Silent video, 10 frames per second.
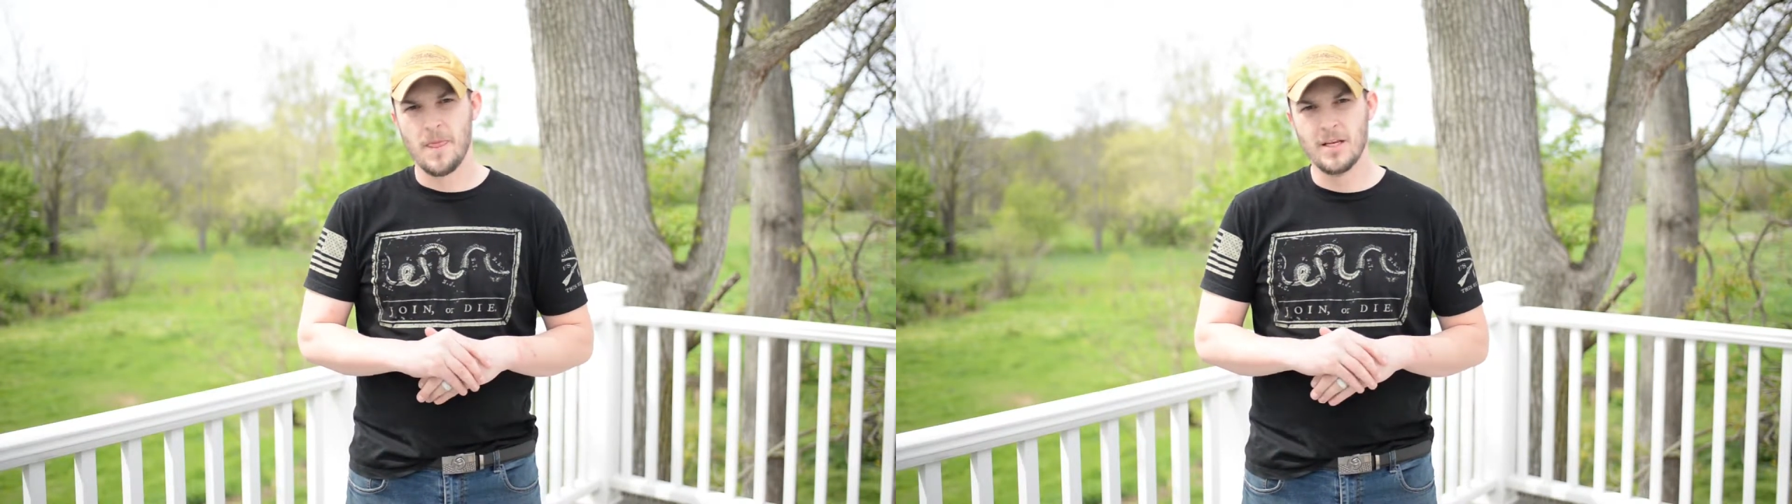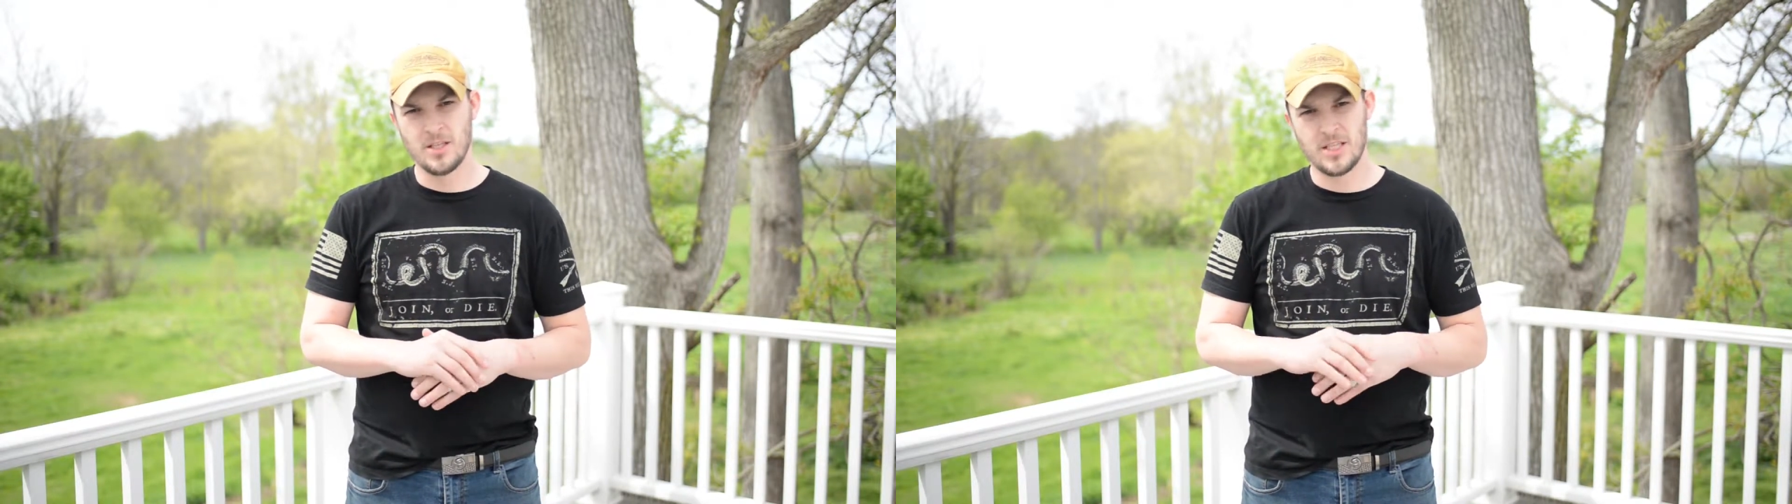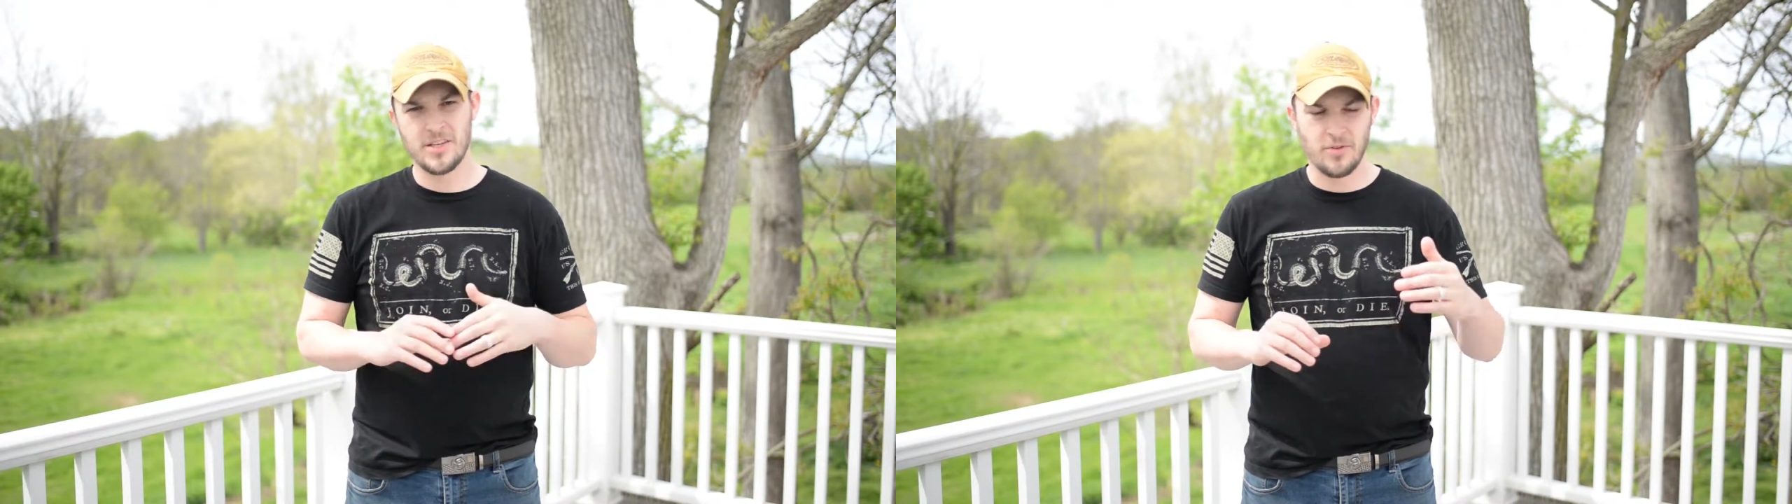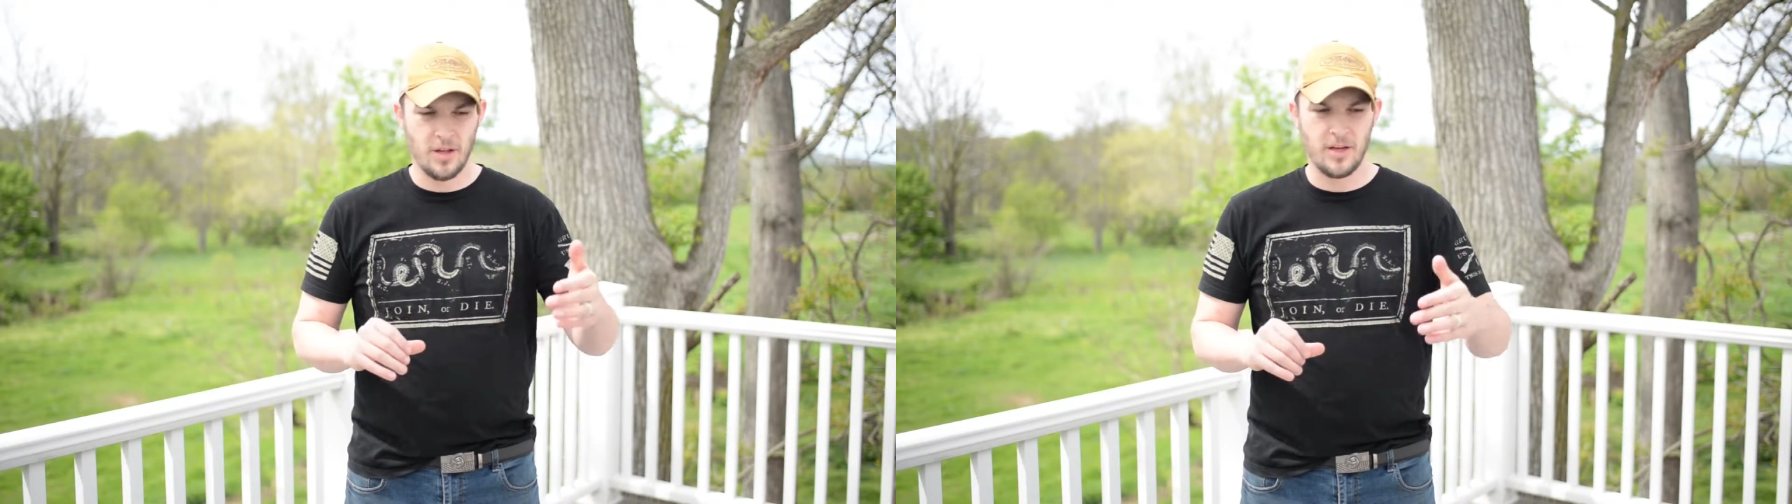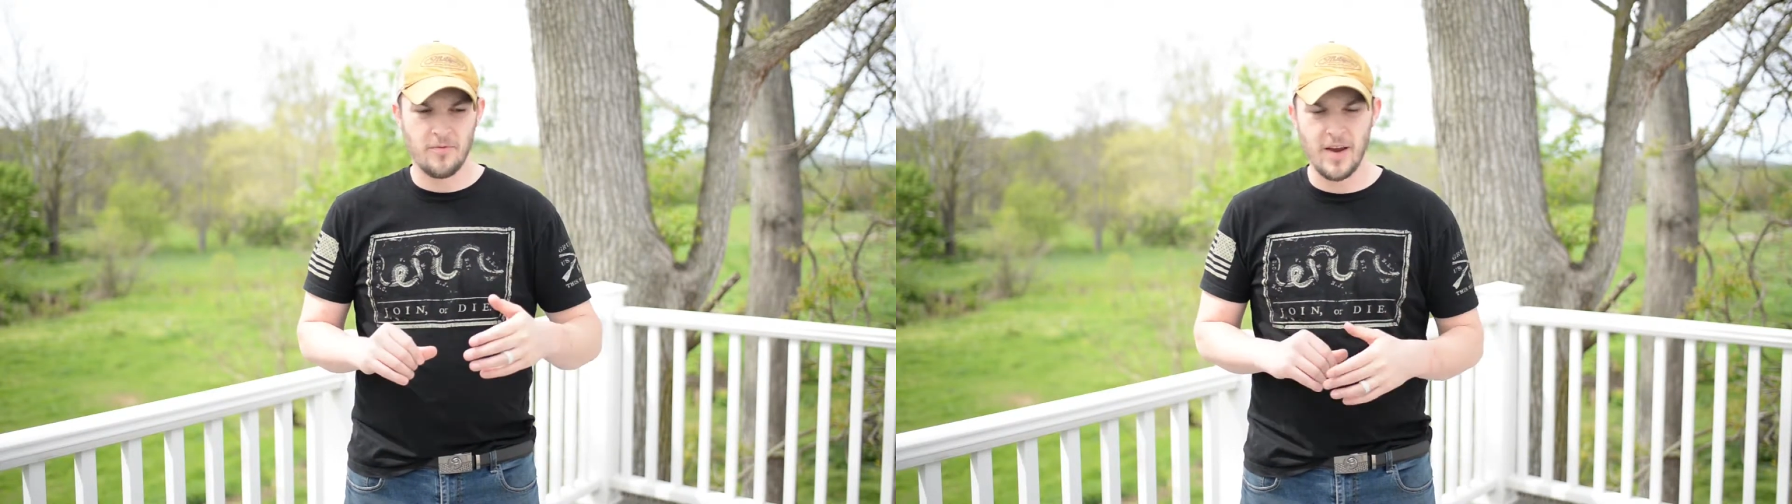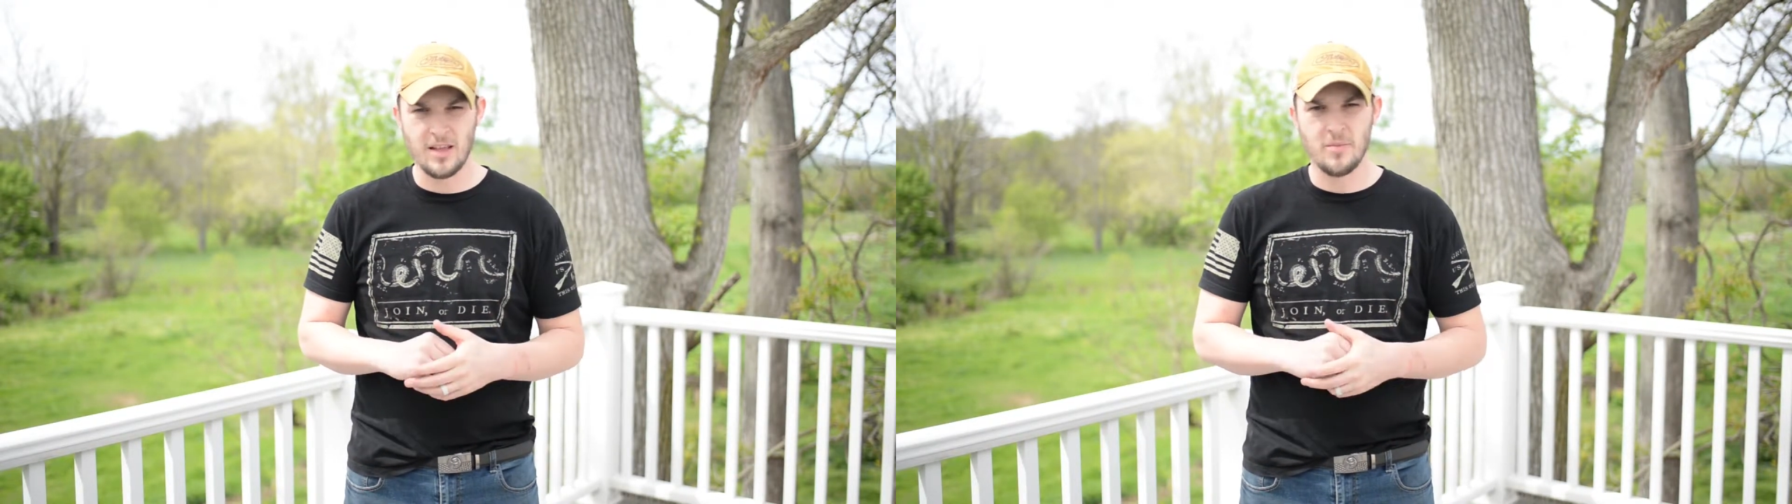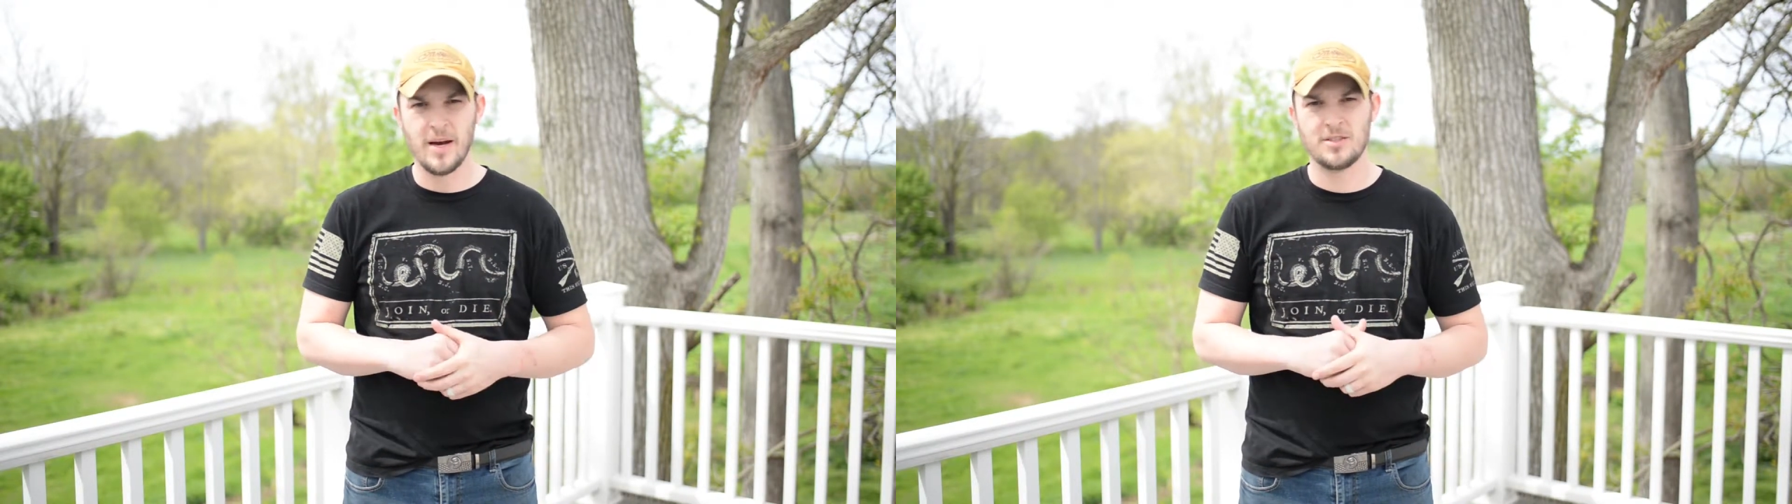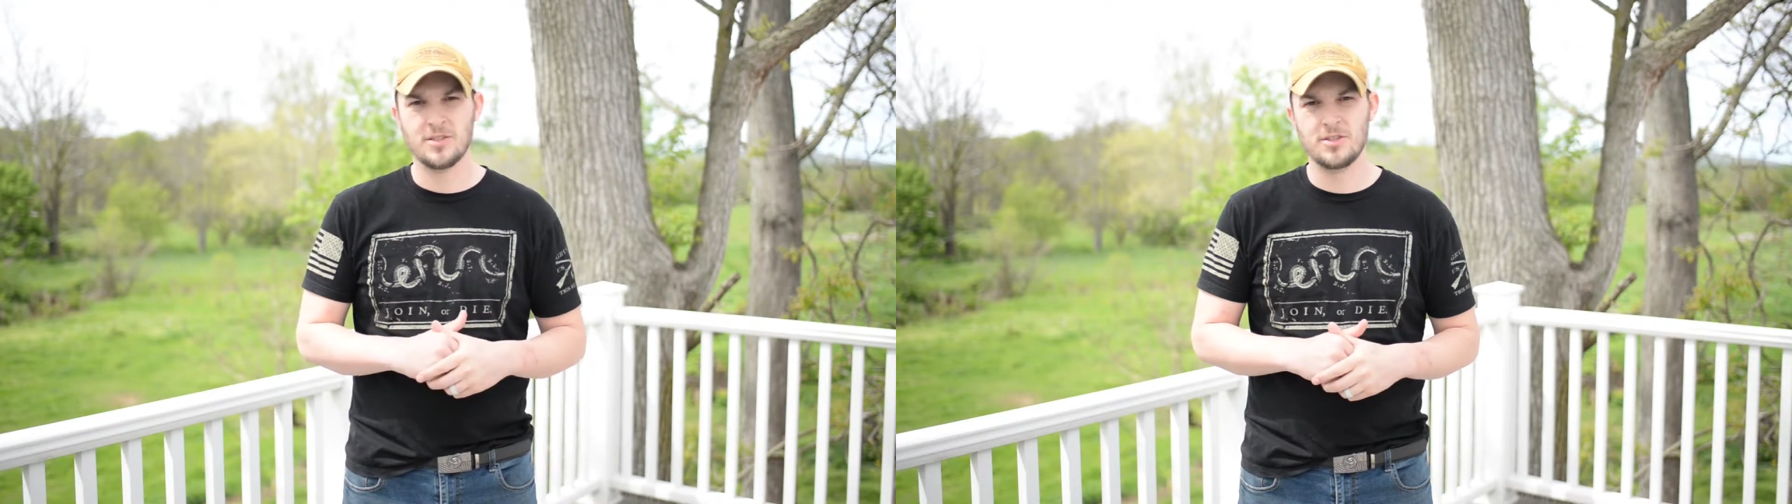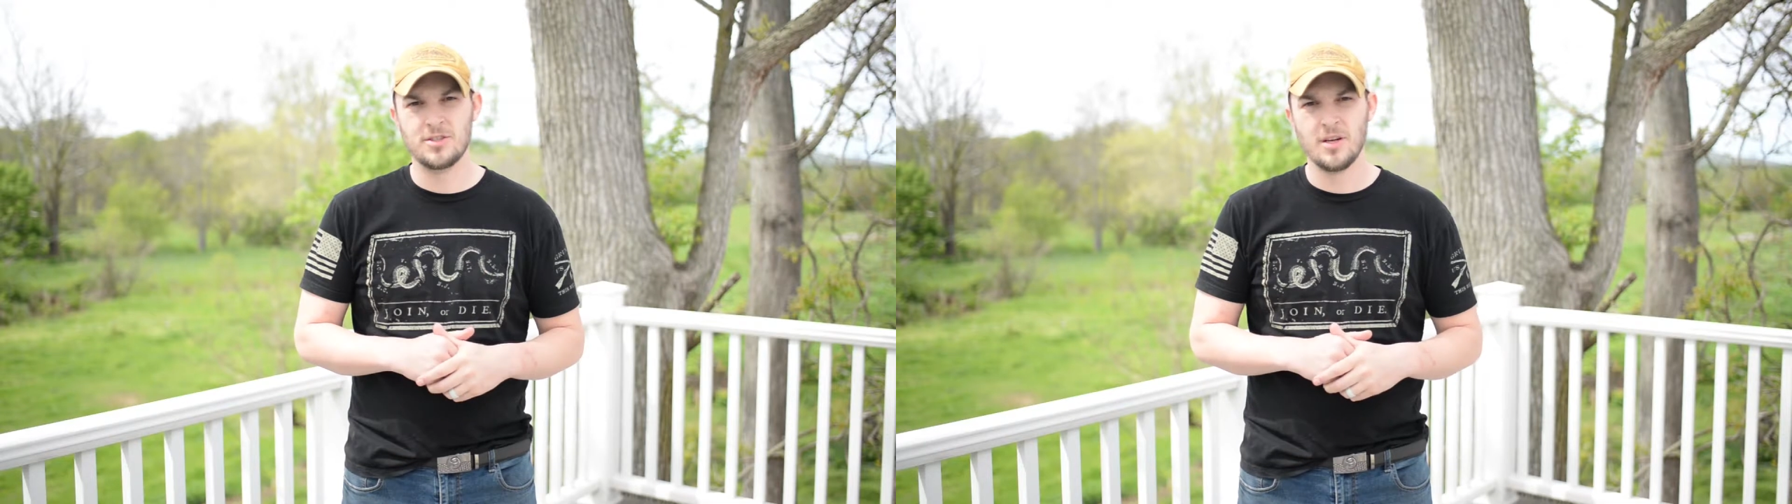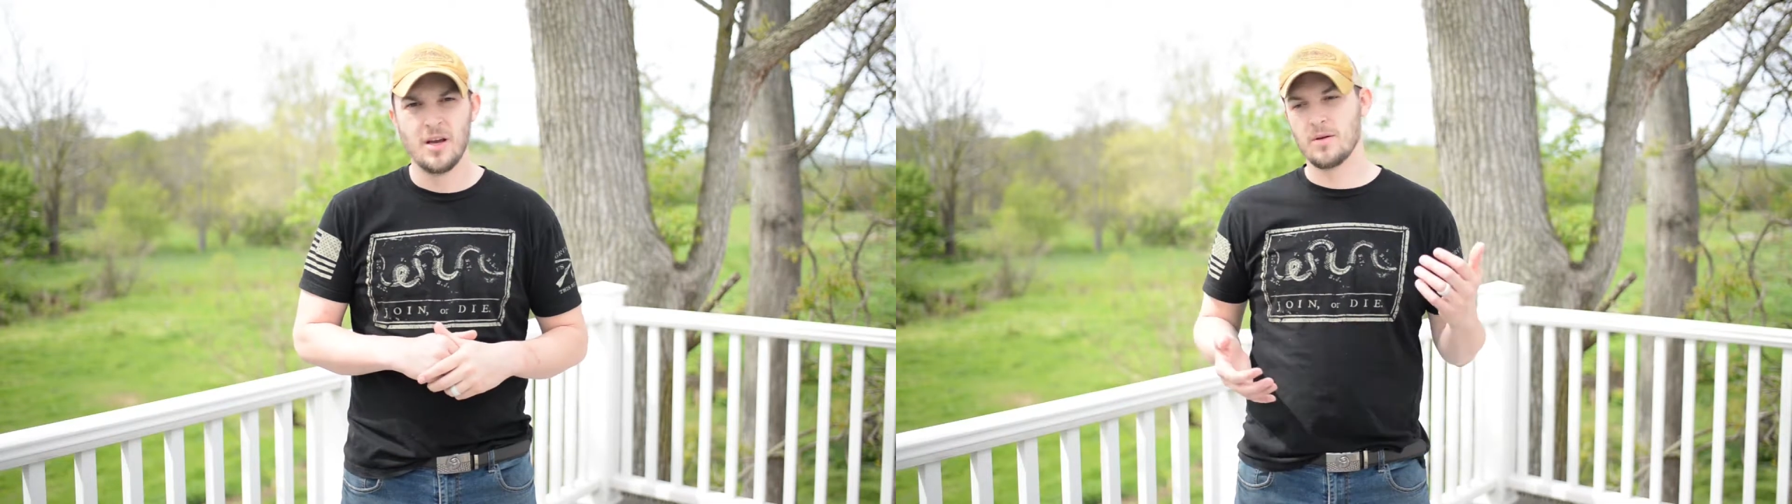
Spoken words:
He successfully conveyed the message.